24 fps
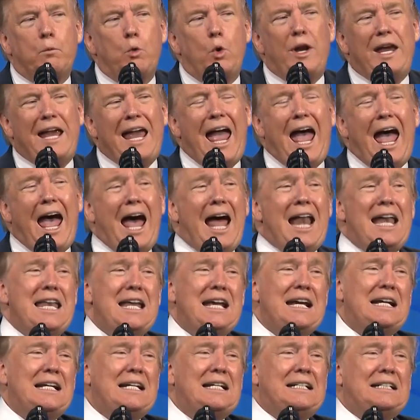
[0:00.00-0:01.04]
We had
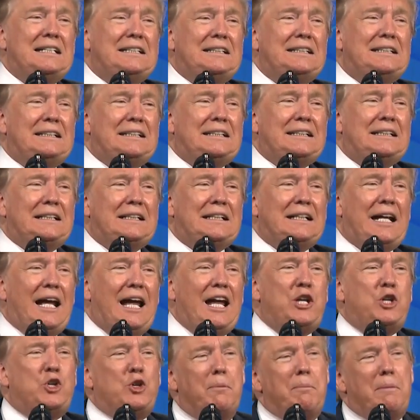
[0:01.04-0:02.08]

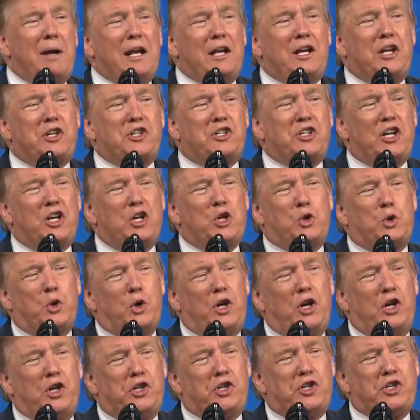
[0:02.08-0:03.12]
a tremendous
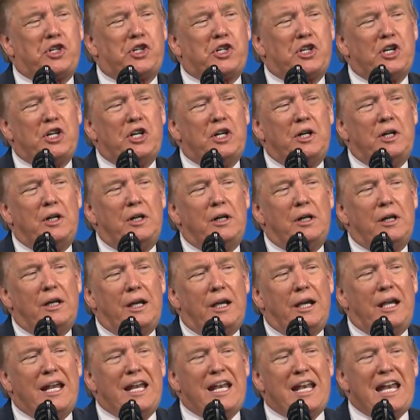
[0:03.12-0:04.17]
increase
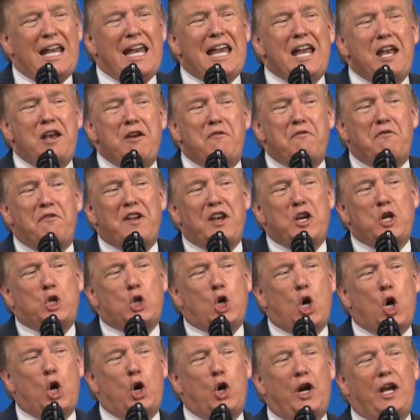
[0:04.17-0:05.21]
in
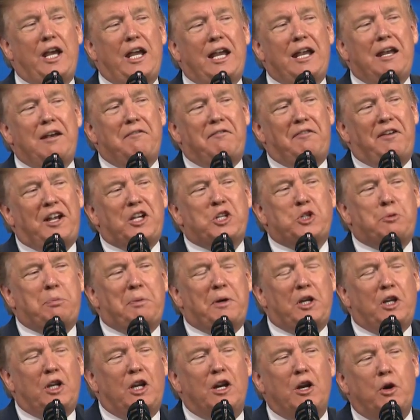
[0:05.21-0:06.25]
inventory
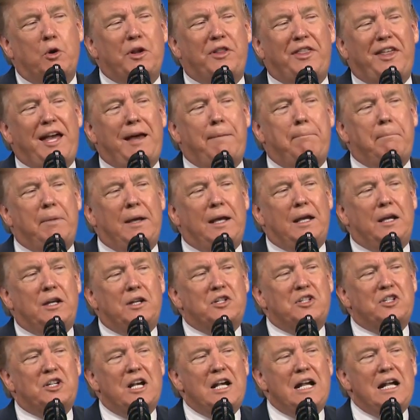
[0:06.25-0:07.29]
investment. You know what that
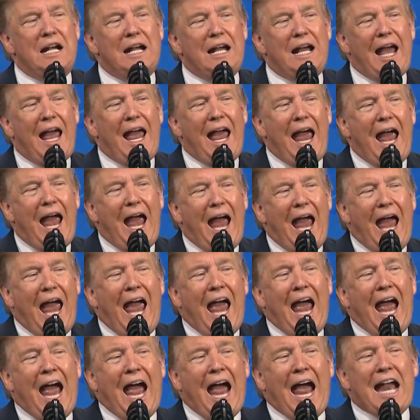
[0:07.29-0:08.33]
means.
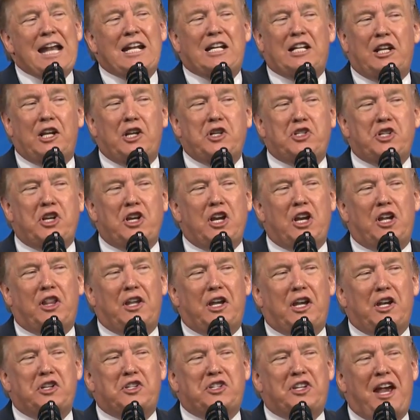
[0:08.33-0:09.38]
And listen to
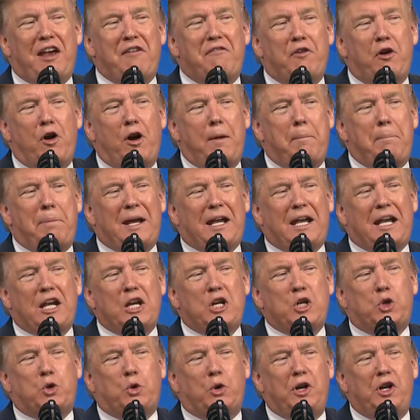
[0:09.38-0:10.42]
this, a very big
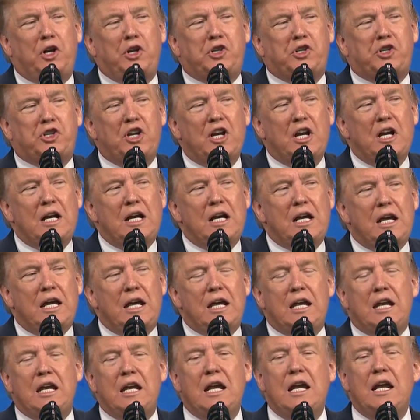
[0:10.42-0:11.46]
increase
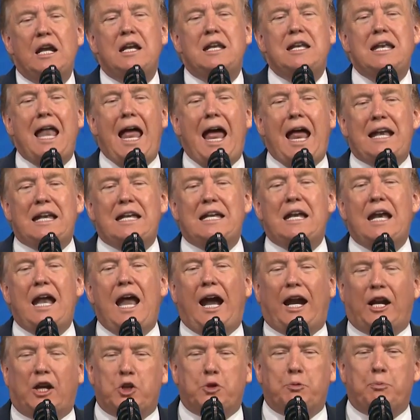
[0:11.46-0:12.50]
in net
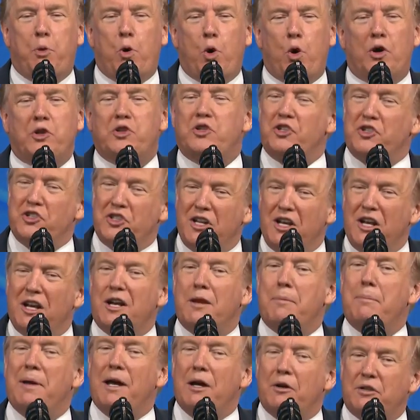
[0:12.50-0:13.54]
exports. Isn't
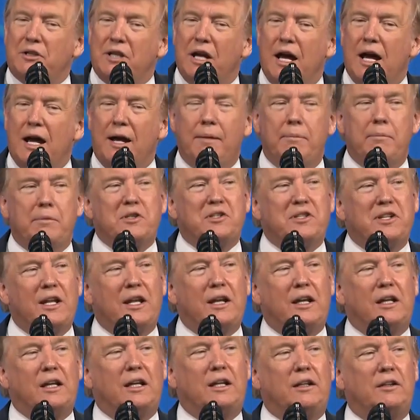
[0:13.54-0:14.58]
it about time? Isn't
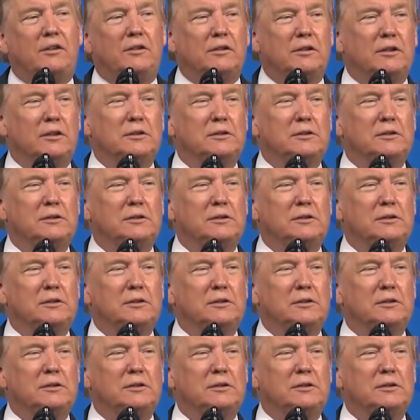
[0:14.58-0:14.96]
that nice?